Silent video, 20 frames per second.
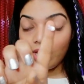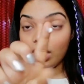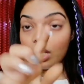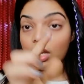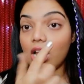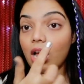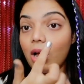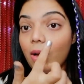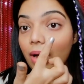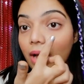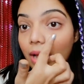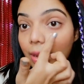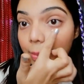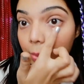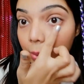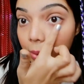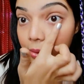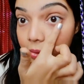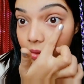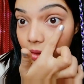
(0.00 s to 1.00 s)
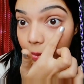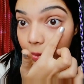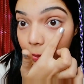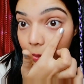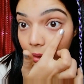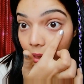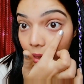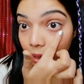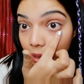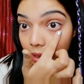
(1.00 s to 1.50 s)
Now I'm going to
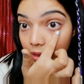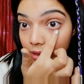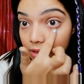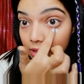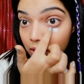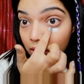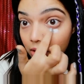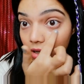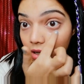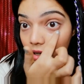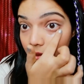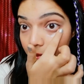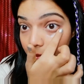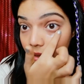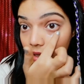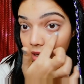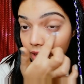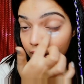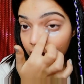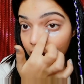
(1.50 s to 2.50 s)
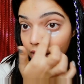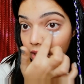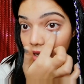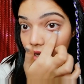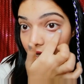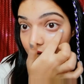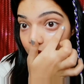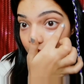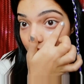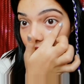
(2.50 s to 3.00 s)
apply it on my
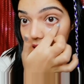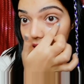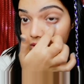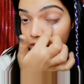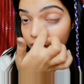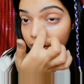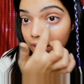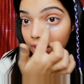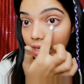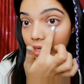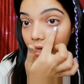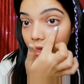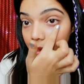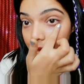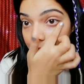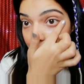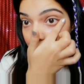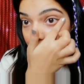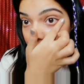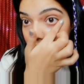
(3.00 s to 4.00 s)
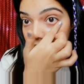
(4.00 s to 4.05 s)
under eye like this.